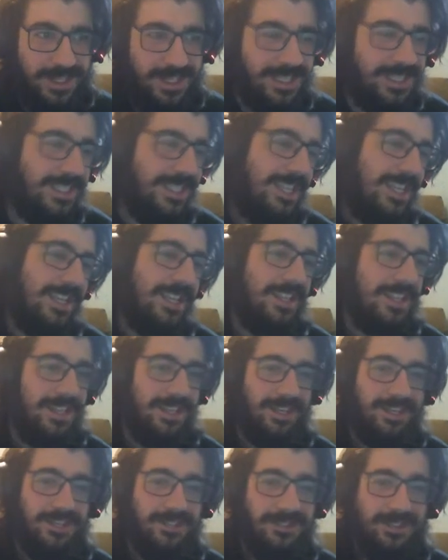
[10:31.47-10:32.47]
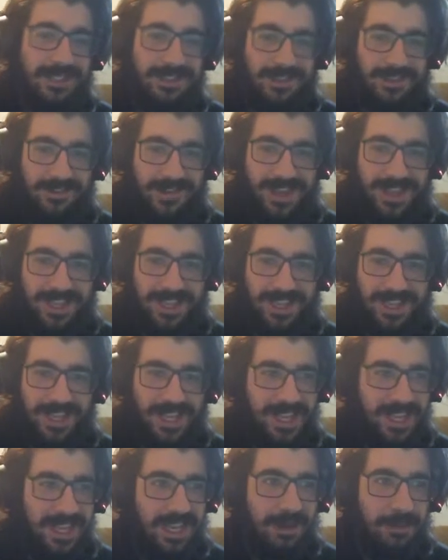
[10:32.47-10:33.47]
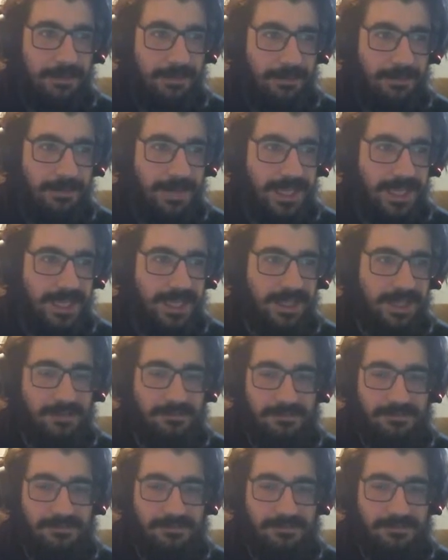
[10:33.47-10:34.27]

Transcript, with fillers: This is the other thing too, is like right, like me